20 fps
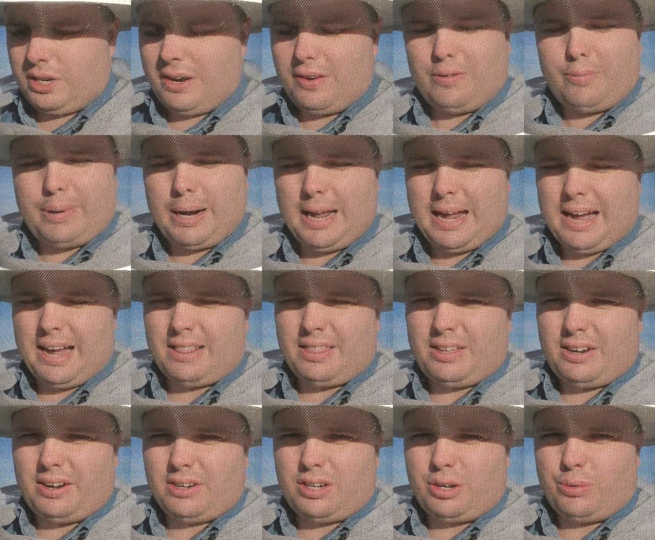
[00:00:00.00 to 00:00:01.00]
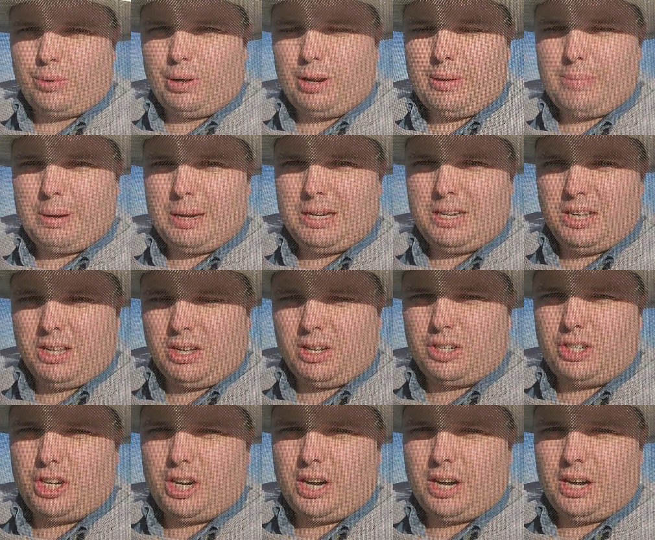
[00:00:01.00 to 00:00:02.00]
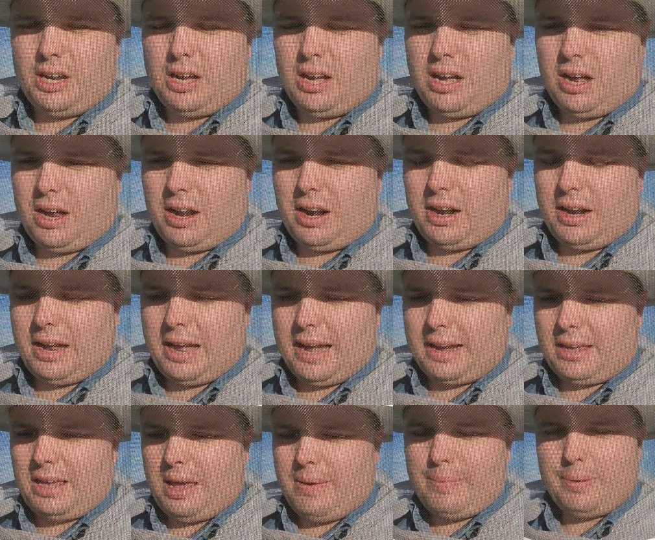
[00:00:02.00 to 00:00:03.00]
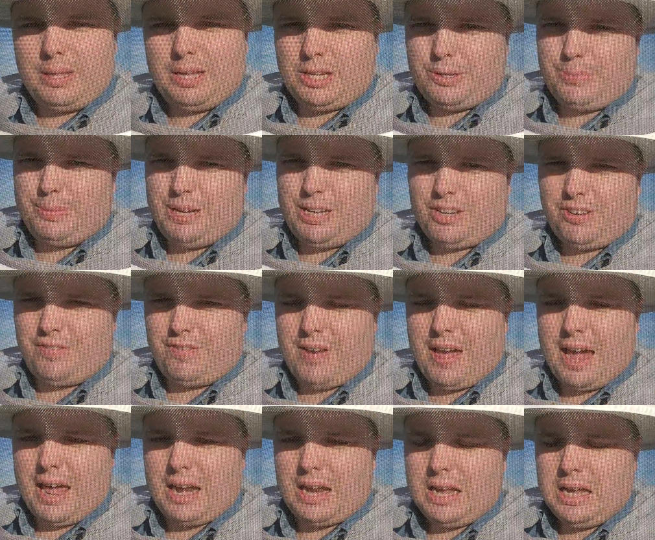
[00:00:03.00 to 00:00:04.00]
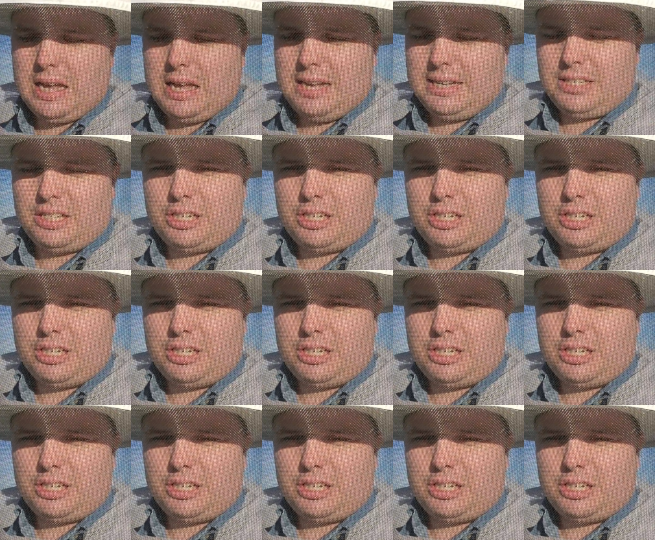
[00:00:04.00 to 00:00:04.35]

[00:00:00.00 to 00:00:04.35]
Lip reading: everybody out there to really be diligent on keeping these bees fed. It's